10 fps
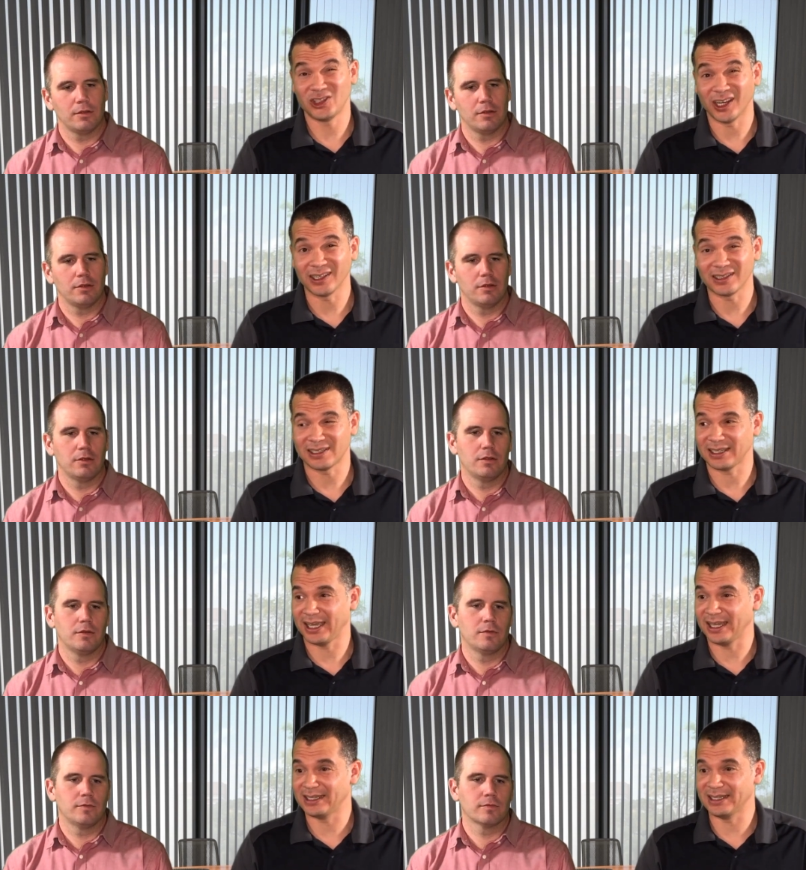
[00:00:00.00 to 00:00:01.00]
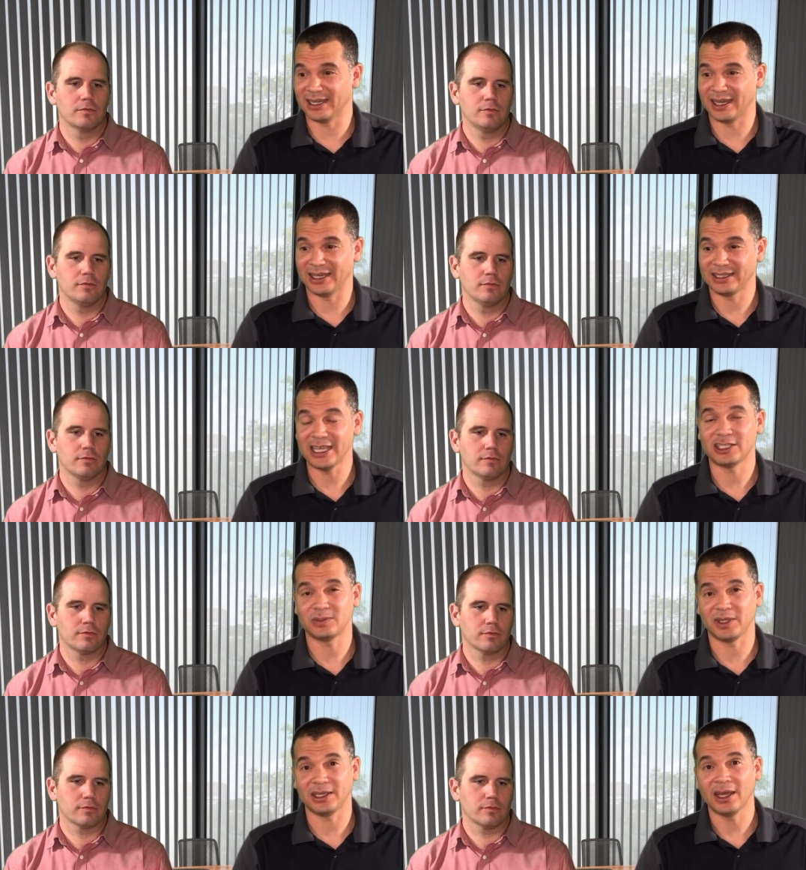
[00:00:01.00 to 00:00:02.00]
Speaker 1: chunks and uh, teach
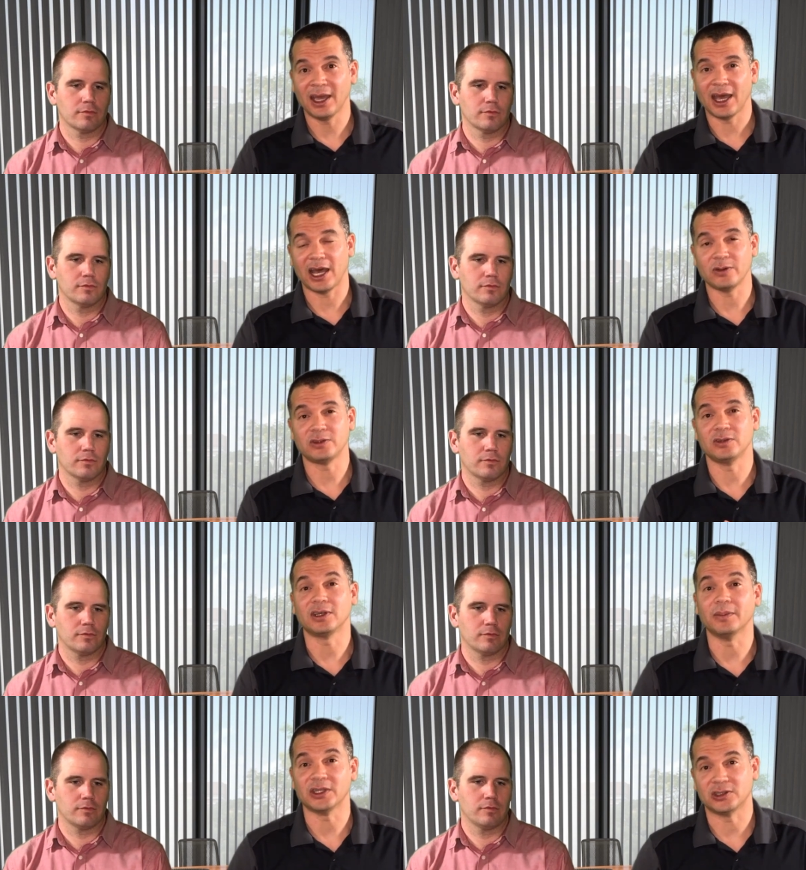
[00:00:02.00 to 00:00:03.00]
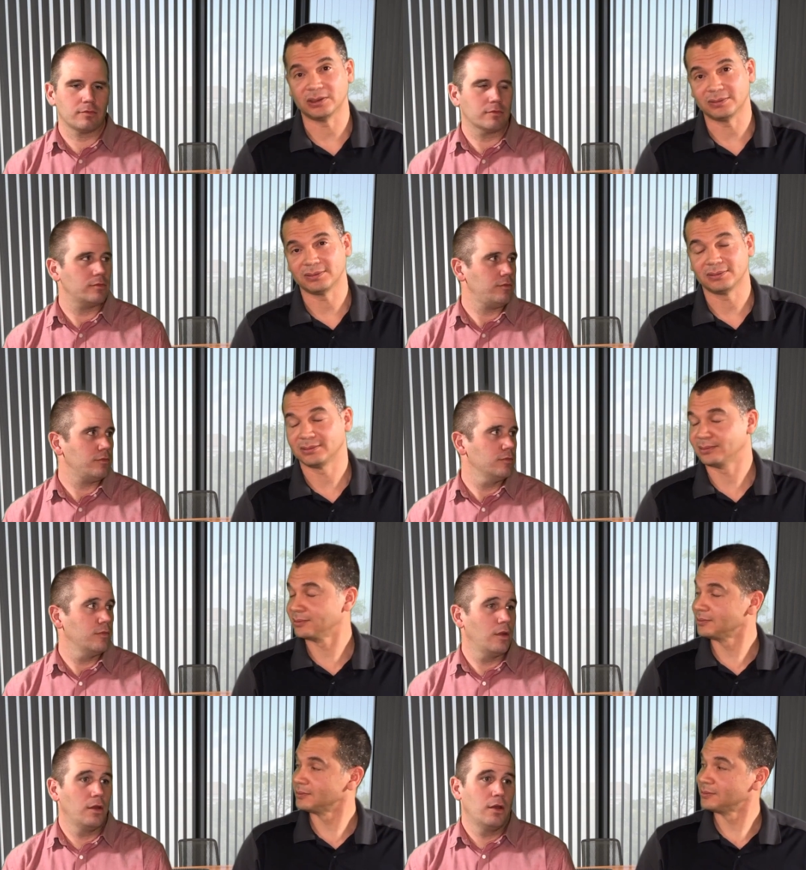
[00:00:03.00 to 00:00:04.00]
me how to commission?
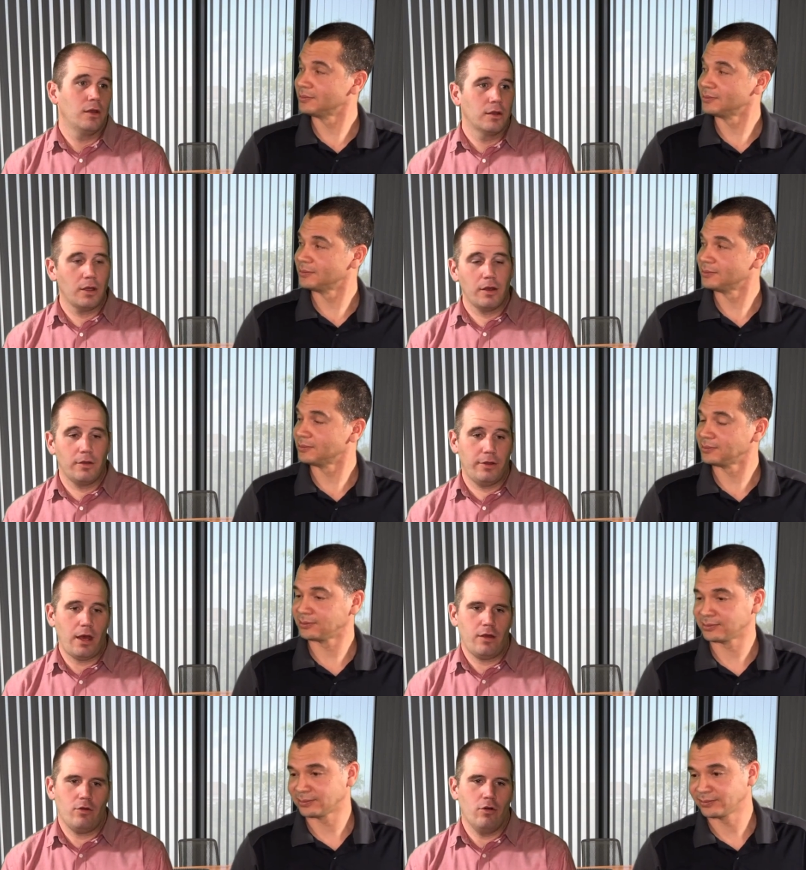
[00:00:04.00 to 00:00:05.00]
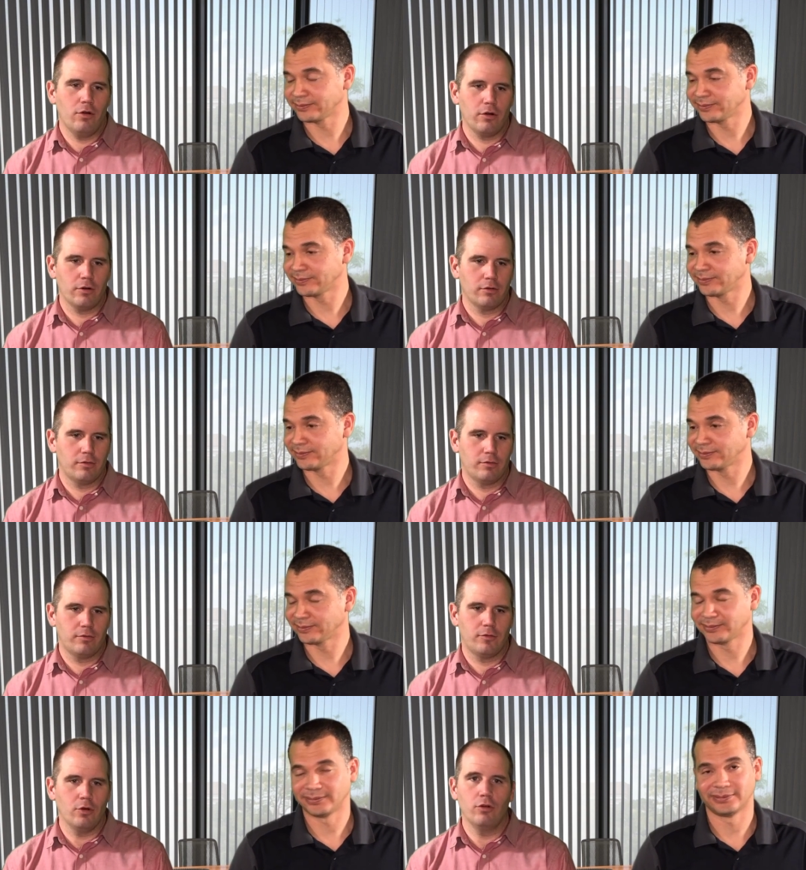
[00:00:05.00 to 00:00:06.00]
Yeah, that or
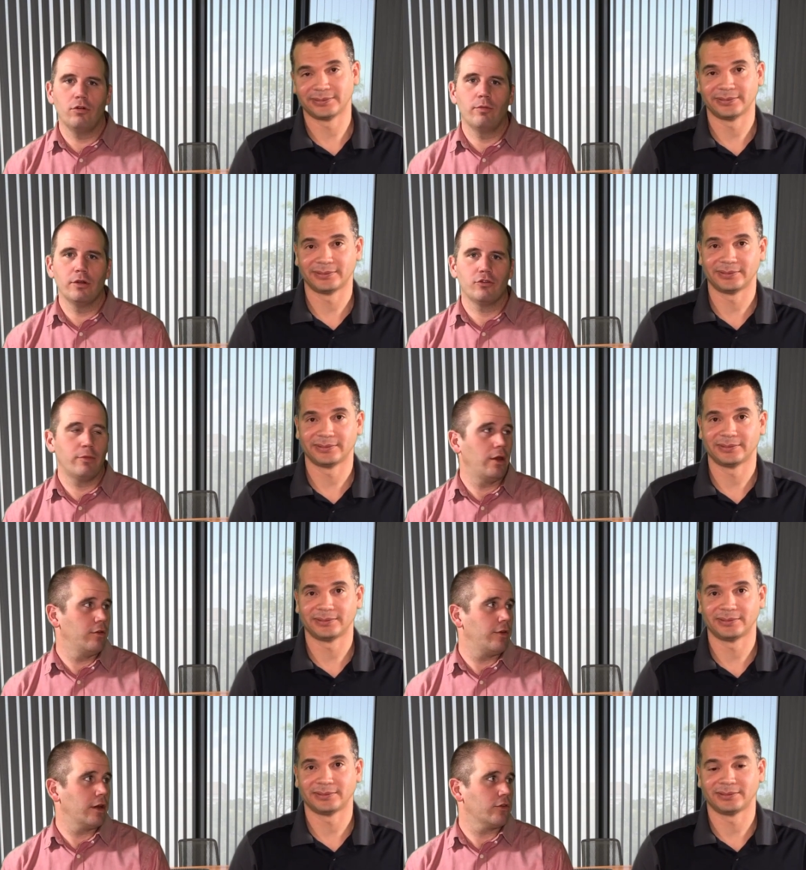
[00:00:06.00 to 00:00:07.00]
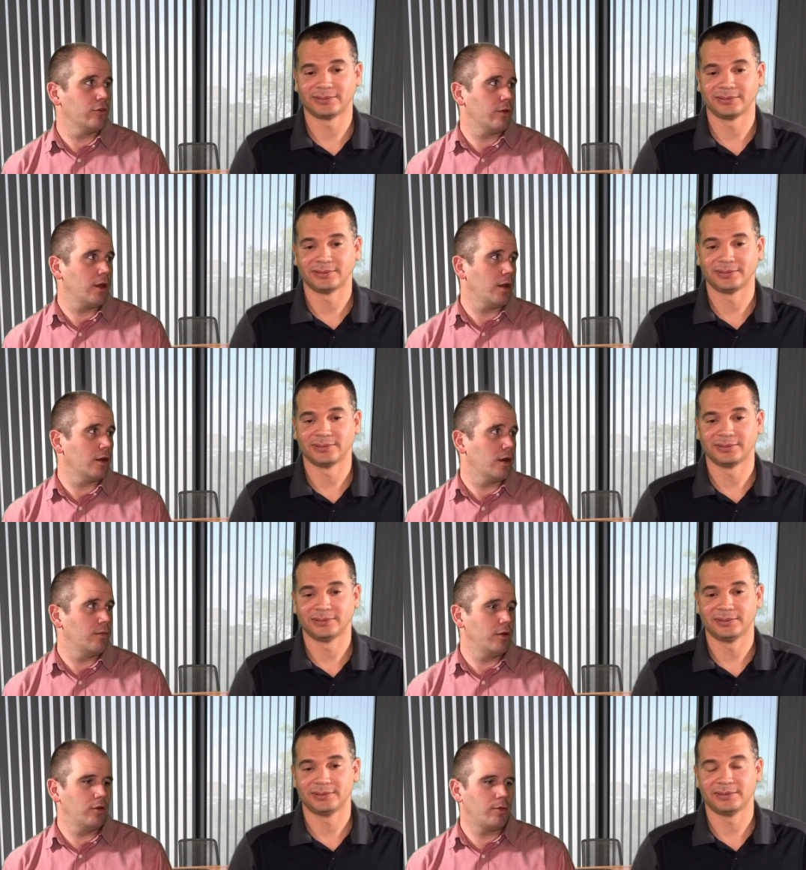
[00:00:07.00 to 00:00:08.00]
Speaker 2: go to a bunch of manufacturer training. I
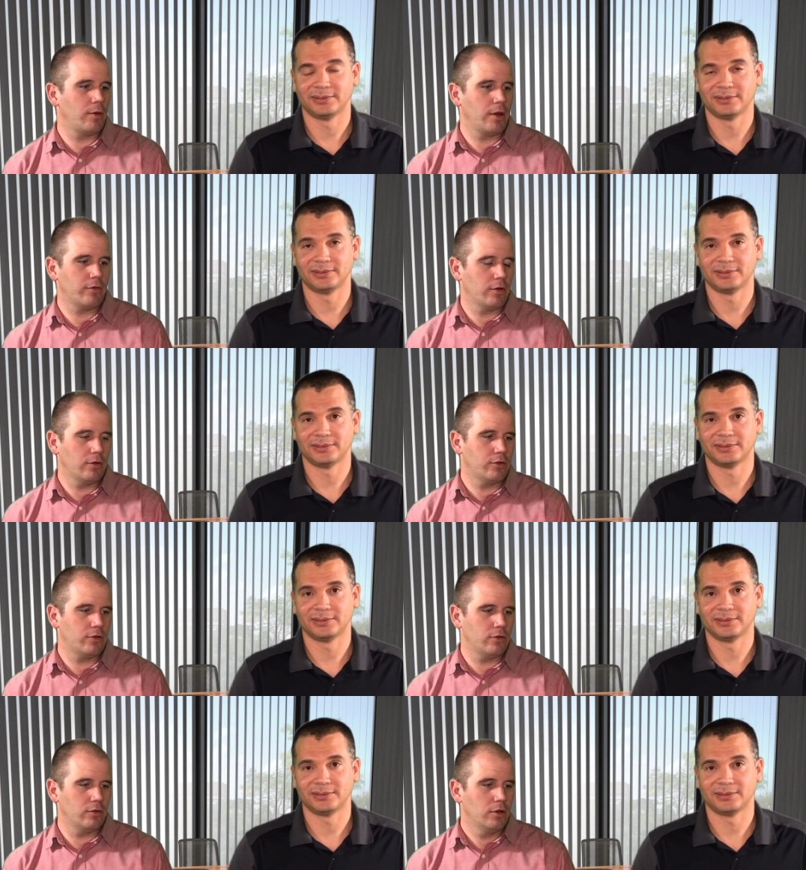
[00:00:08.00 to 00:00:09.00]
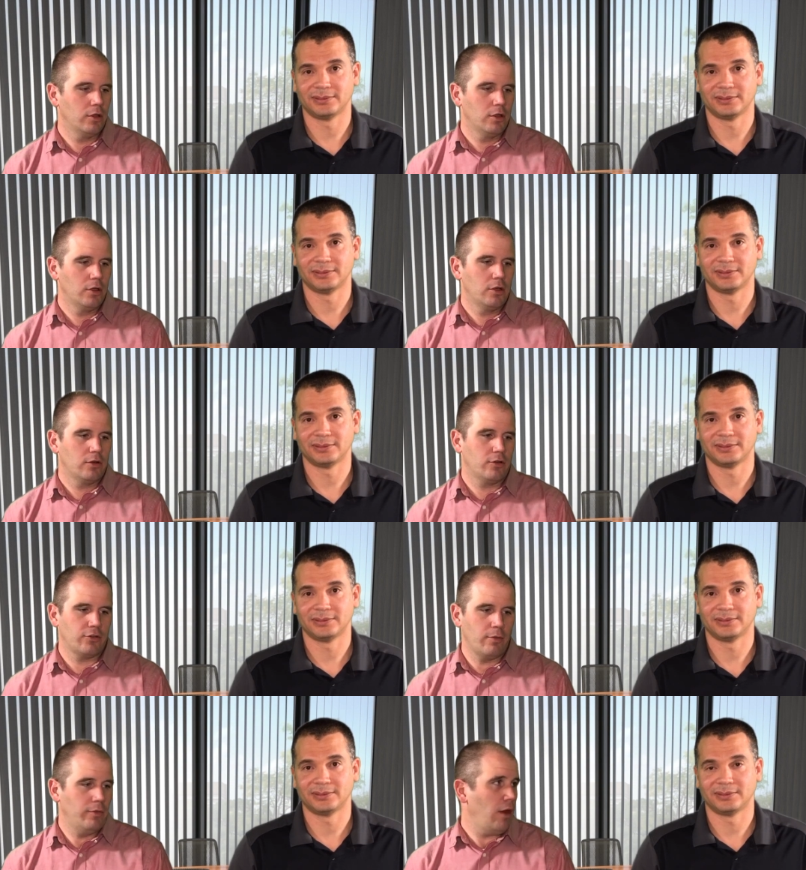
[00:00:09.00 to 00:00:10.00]
mean, you'd probably have to go to to
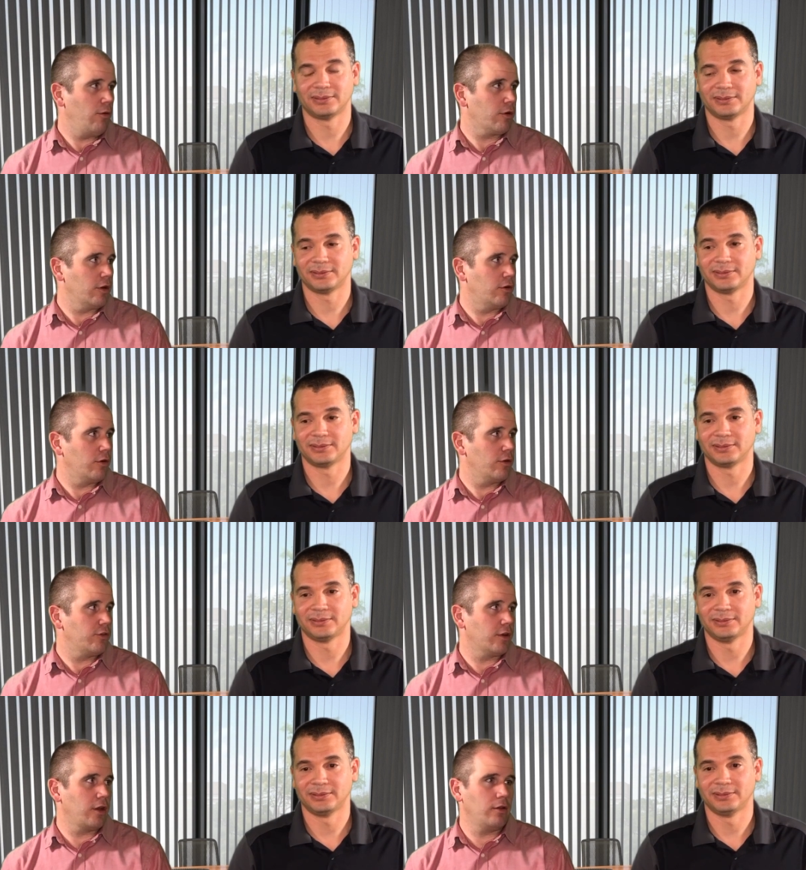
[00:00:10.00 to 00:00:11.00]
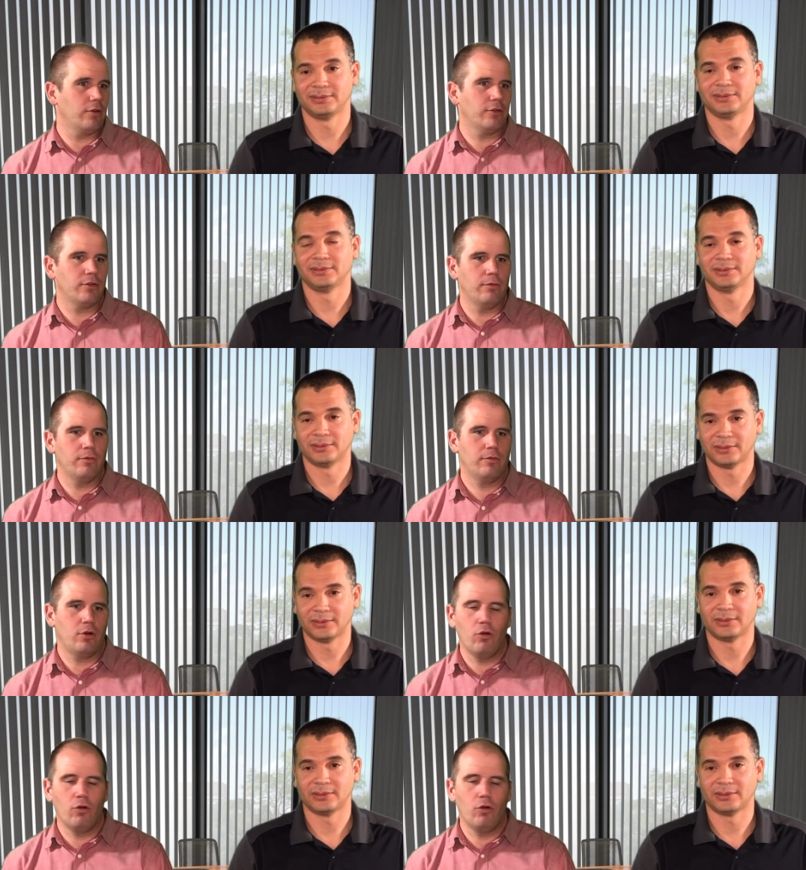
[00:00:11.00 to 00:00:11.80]
some networking course to kind of learn some a